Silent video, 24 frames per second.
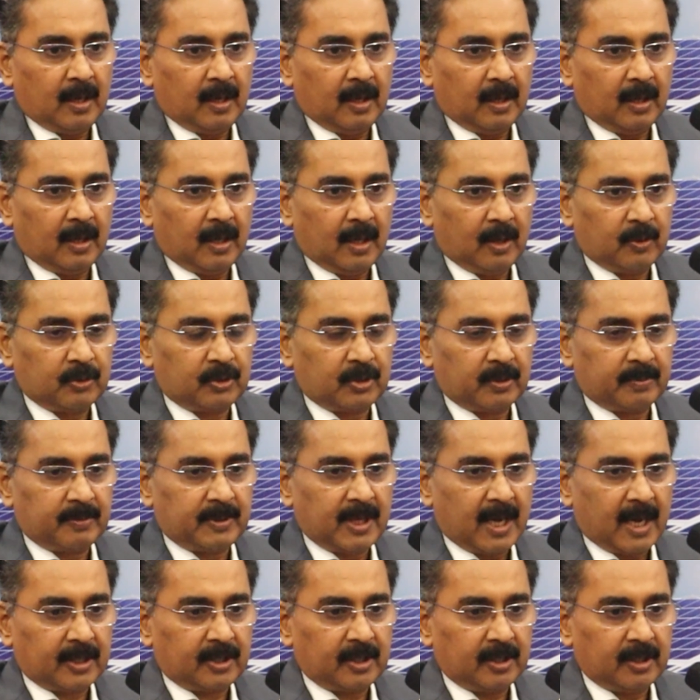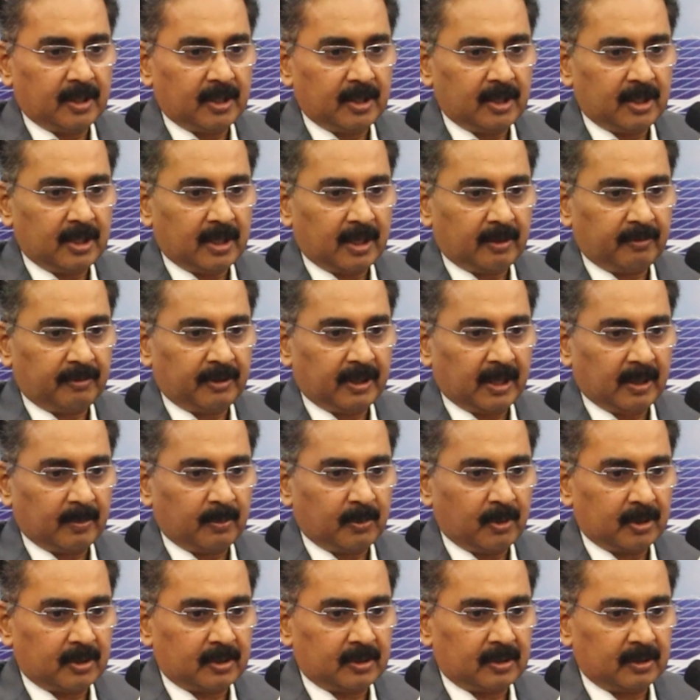Out of that, in India we
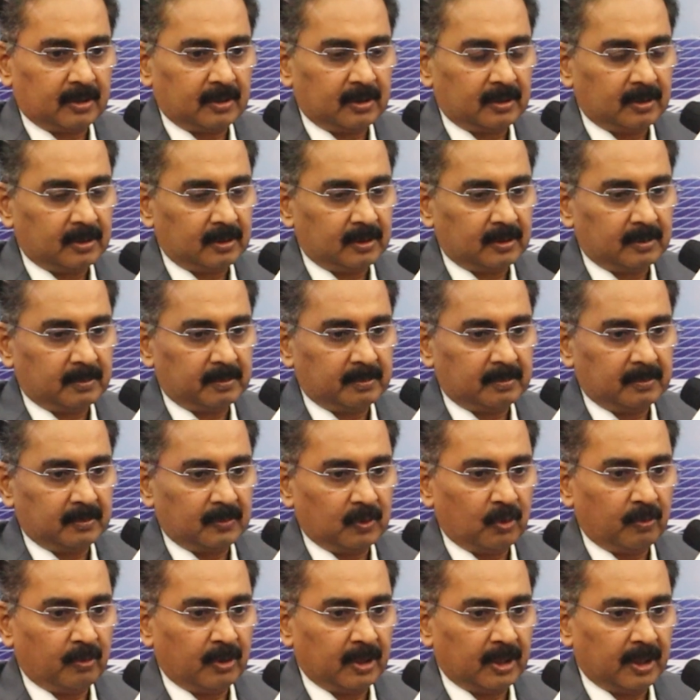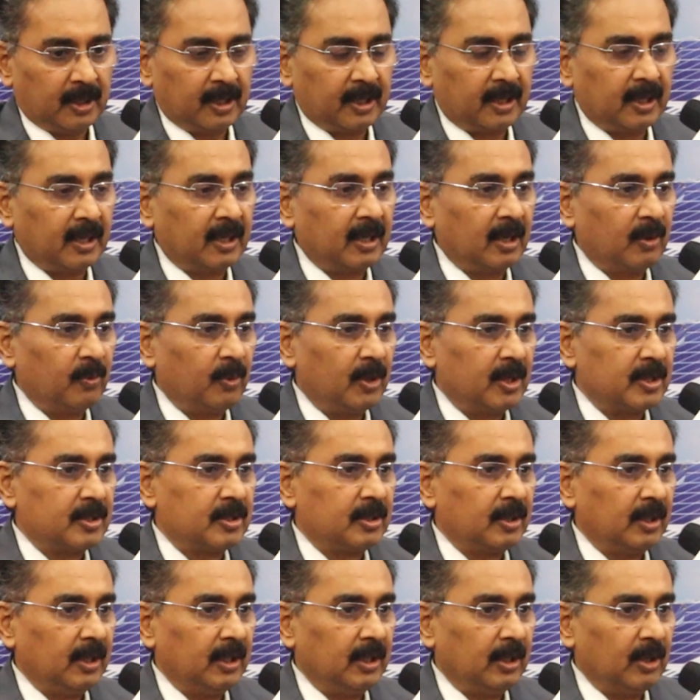have got over a
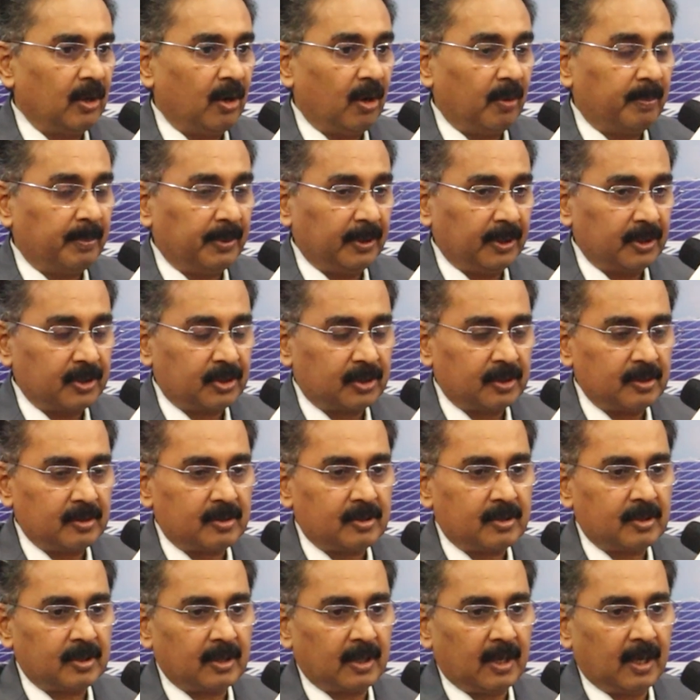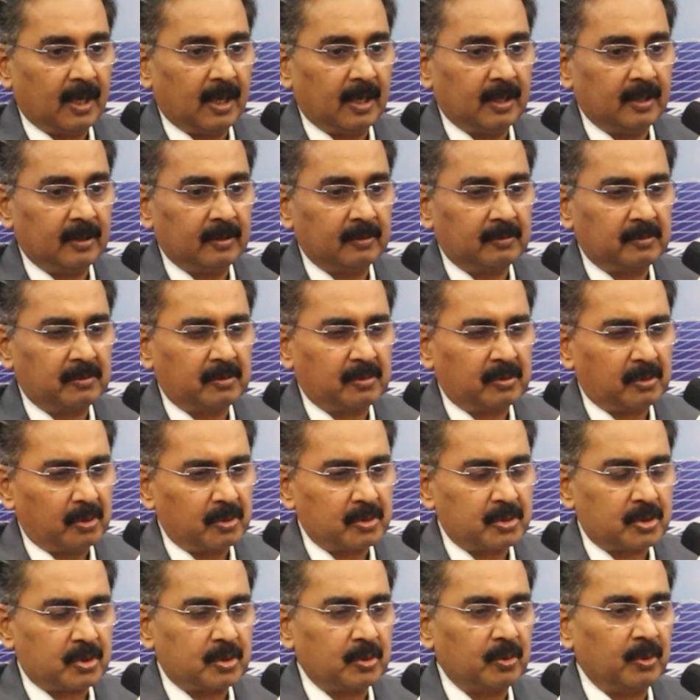gigawatt in operations and
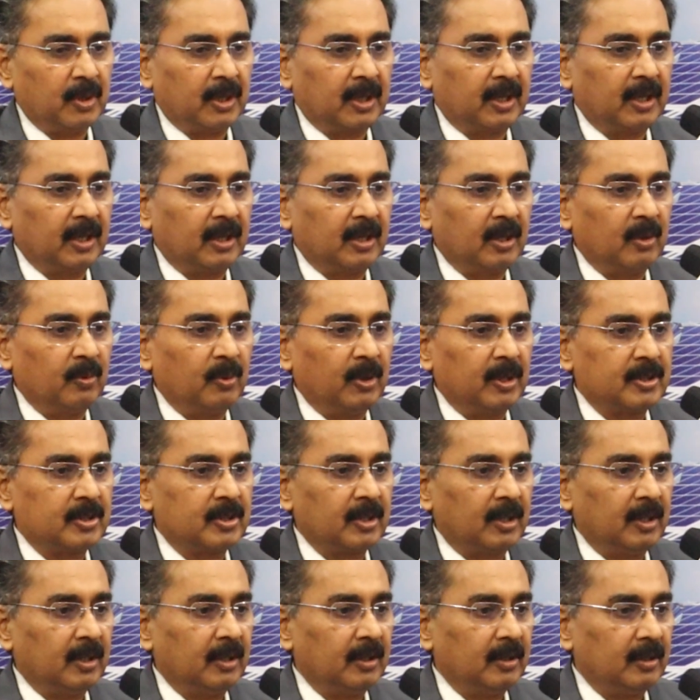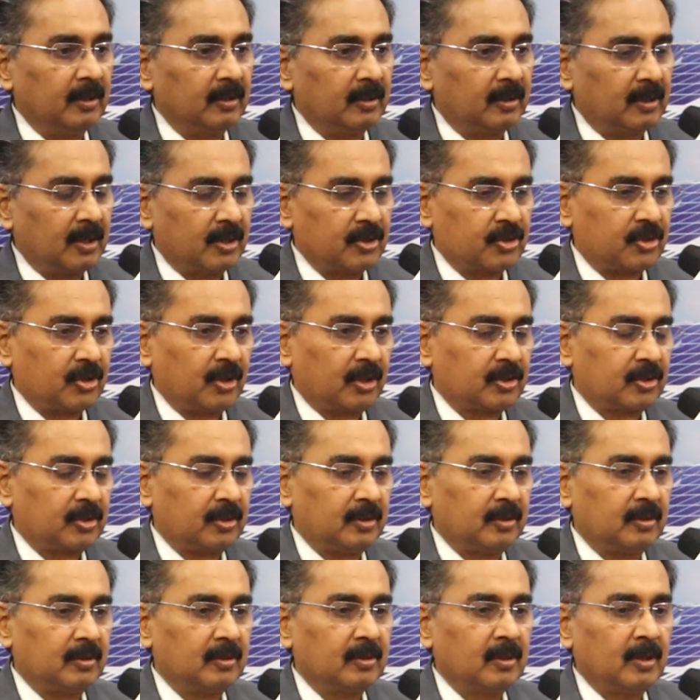close to a gigawatt in
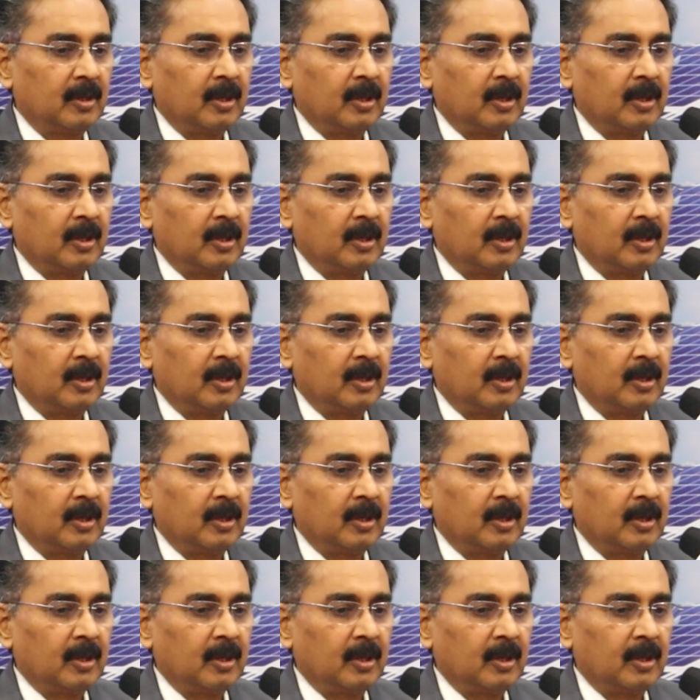construction.